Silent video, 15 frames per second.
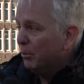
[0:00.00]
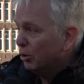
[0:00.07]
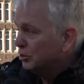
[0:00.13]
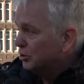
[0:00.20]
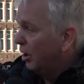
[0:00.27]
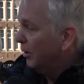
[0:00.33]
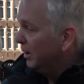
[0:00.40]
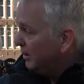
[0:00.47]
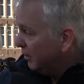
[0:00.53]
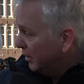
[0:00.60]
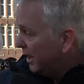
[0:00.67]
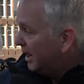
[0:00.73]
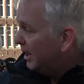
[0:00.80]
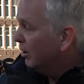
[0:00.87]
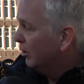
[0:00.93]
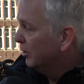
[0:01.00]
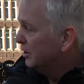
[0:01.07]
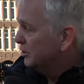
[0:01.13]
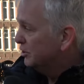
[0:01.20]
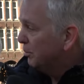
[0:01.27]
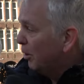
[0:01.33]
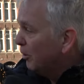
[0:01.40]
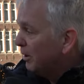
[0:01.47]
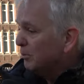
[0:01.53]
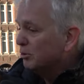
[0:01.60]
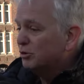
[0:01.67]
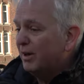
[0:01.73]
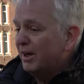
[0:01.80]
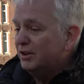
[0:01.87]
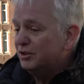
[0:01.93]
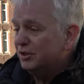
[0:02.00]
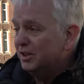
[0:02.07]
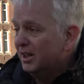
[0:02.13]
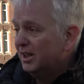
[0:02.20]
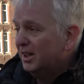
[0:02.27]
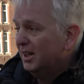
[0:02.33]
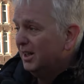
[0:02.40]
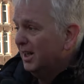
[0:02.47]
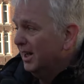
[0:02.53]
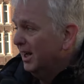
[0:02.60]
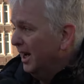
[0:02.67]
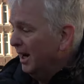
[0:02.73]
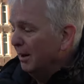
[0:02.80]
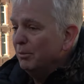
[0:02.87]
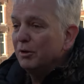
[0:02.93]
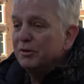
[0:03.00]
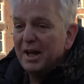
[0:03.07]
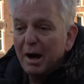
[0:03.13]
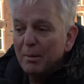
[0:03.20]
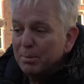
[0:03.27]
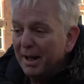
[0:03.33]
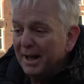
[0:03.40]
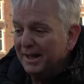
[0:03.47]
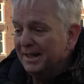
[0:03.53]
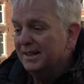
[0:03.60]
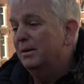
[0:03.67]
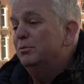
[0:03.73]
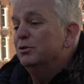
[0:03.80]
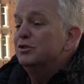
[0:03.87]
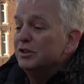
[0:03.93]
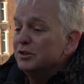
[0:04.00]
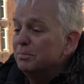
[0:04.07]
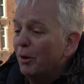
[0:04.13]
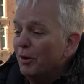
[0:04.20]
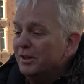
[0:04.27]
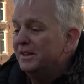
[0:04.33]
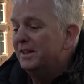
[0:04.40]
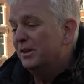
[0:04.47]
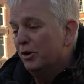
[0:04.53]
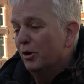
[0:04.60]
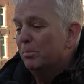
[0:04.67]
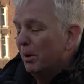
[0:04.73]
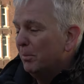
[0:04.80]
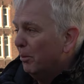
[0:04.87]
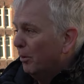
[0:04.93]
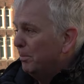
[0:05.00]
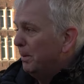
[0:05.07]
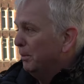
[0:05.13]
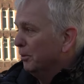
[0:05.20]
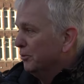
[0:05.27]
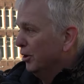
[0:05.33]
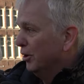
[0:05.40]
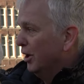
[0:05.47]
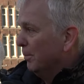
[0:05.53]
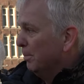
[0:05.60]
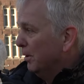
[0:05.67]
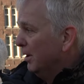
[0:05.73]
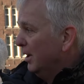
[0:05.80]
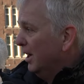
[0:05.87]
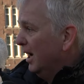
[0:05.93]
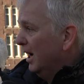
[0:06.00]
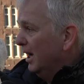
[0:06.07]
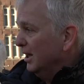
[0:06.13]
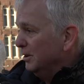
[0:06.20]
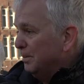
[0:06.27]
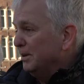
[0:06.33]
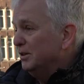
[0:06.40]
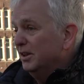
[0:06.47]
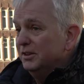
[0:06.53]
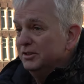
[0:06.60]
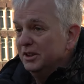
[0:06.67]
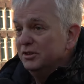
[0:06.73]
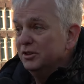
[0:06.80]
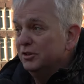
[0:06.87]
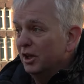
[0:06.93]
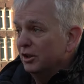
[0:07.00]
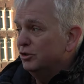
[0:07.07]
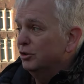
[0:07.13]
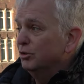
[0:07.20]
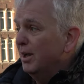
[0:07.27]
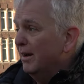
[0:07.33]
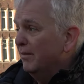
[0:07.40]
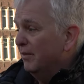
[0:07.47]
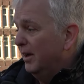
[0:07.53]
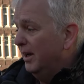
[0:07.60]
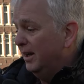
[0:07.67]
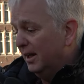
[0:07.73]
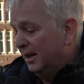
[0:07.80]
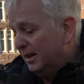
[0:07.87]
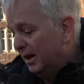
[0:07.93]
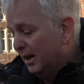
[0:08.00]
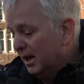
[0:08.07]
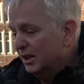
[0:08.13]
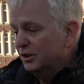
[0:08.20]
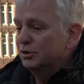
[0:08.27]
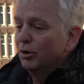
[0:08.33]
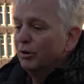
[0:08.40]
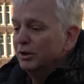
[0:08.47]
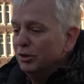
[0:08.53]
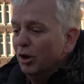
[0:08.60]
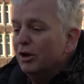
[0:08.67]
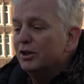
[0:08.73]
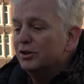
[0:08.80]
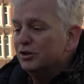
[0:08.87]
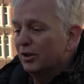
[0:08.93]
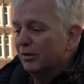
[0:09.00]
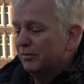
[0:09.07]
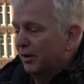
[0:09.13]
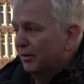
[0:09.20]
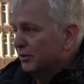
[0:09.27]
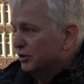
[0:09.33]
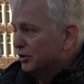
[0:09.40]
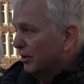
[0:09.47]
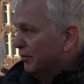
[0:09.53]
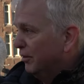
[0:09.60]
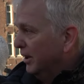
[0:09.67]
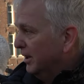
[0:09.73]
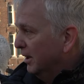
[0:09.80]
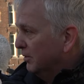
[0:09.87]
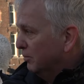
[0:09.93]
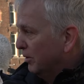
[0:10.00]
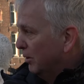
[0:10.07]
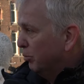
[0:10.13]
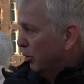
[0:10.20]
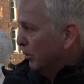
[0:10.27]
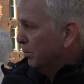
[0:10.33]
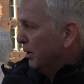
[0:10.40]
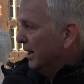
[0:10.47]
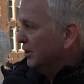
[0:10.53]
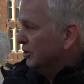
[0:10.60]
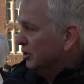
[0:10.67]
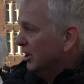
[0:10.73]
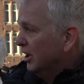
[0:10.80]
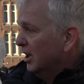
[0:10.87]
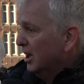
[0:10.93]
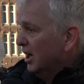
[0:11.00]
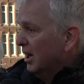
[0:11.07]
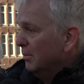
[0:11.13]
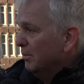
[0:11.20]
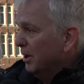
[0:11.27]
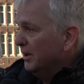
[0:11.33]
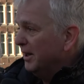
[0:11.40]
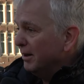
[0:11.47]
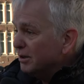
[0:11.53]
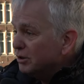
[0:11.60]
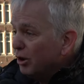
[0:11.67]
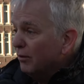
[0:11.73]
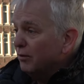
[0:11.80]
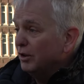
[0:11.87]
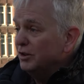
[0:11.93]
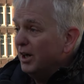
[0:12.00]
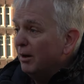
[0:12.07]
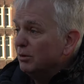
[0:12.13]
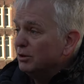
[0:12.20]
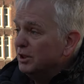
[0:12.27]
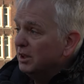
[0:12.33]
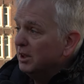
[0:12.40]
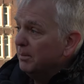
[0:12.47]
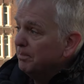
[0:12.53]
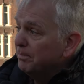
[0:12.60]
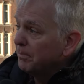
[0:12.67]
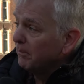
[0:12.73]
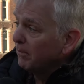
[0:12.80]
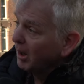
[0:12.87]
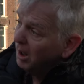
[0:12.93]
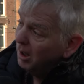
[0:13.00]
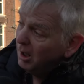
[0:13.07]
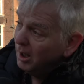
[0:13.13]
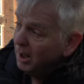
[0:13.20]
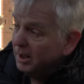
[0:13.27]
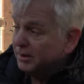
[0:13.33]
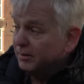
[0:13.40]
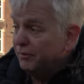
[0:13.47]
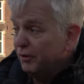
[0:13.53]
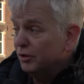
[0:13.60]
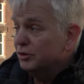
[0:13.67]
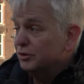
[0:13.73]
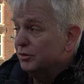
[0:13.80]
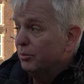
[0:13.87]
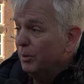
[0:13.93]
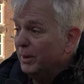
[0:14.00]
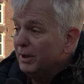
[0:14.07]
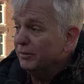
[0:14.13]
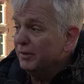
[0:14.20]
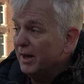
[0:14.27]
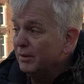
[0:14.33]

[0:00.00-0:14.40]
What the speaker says: more so, even here on this small demonstration. And I'm not downplaying it, I'm just disappointed that not more people turn up, especially since the Dutch should have a historic knowledge of the suffering that war brings. But there is coverage. I was at the first week of